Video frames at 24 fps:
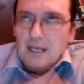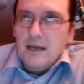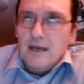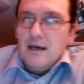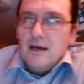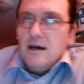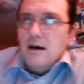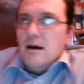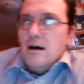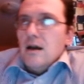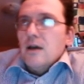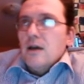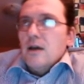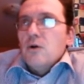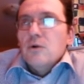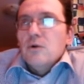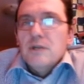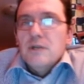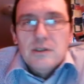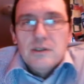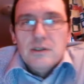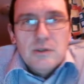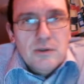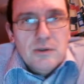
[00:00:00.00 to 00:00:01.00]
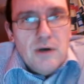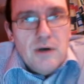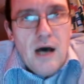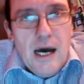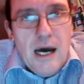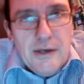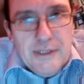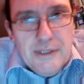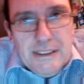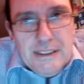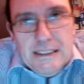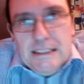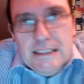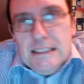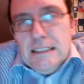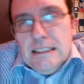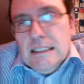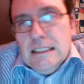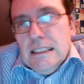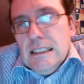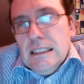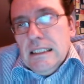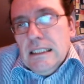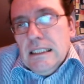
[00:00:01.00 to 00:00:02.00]
According to Arendt,
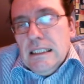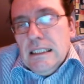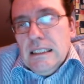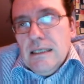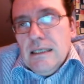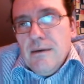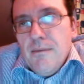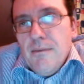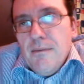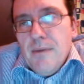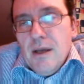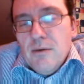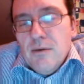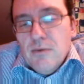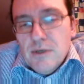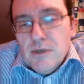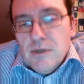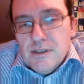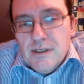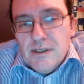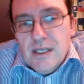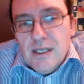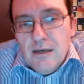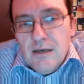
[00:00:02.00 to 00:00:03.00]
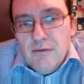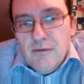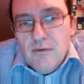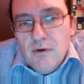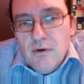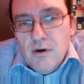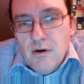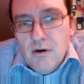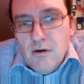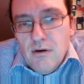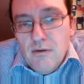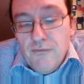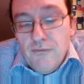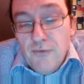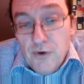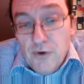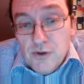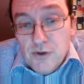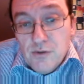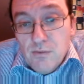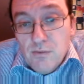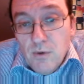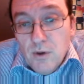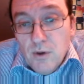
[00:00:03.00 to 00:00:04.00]
it was the
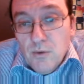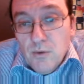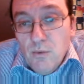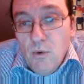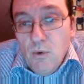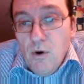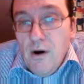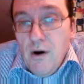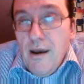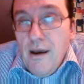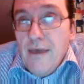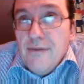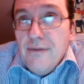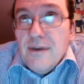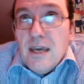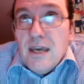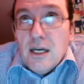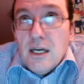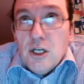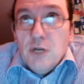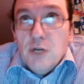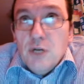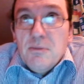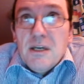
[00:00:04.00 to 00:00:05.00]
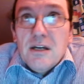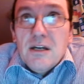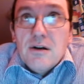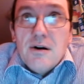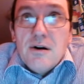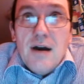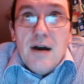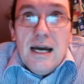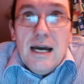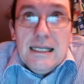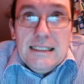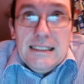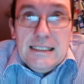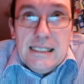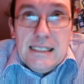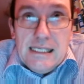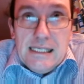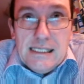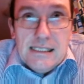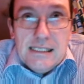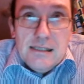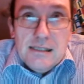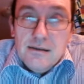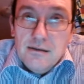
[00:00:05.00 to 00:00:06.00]
First World War and the economic
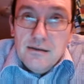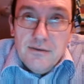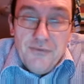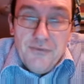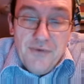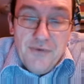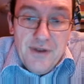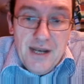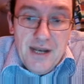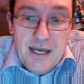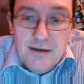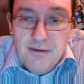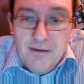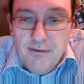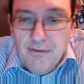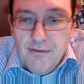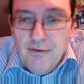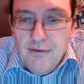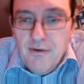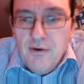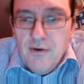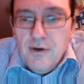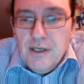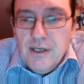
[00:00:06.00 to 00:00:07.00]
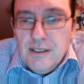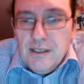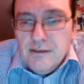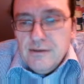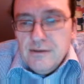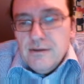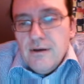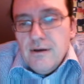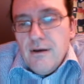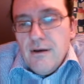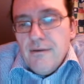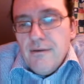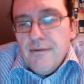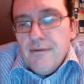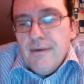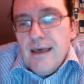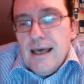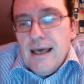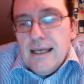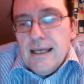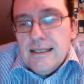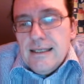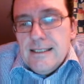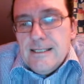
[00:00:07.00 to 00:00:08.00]
crisis of the 1930s
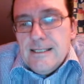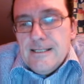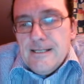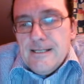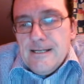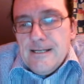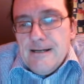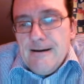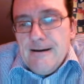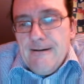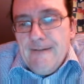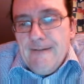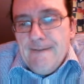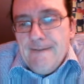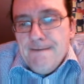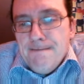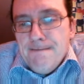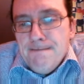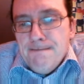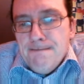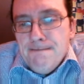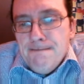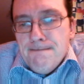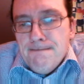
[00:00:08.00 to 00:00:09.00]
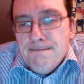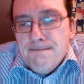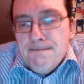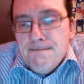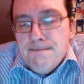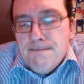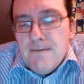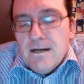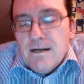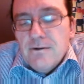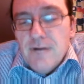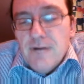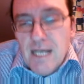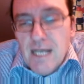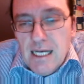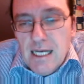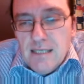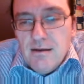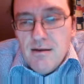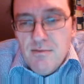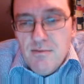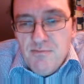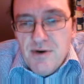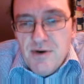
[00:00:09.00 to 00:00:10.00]
that
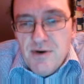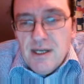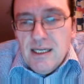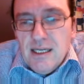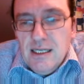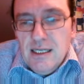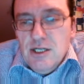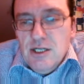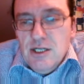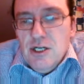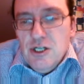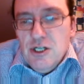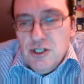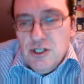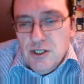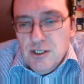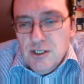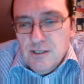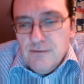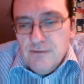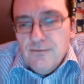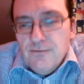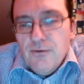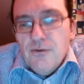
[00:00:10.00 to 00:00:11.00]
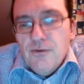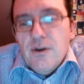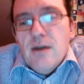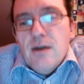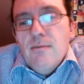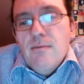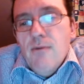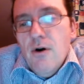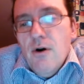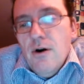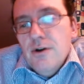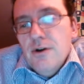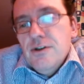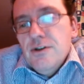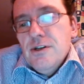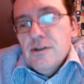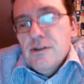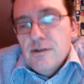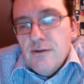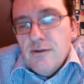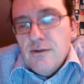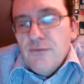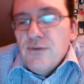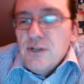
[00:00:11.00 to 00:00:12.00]
created the preconditions for the
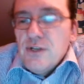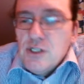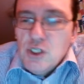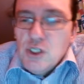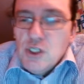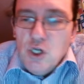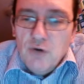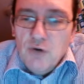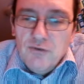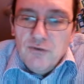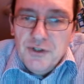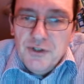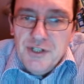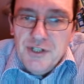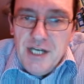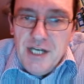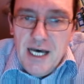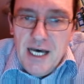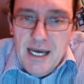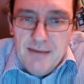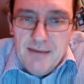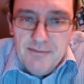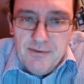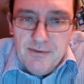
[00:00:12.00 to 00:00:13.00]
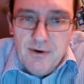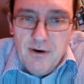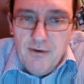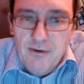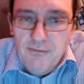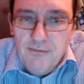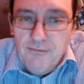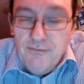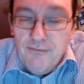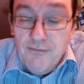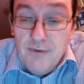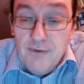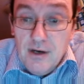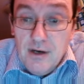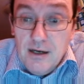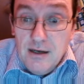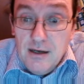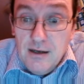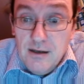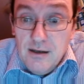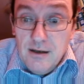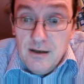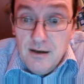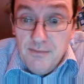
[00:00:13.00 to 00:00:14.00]
emergence of this novel type of
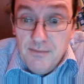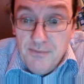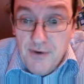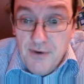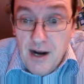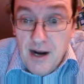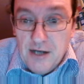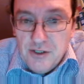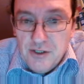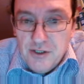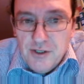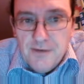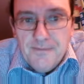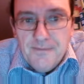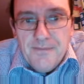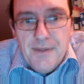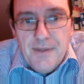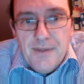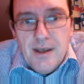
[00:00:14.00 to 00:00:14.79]
oppression.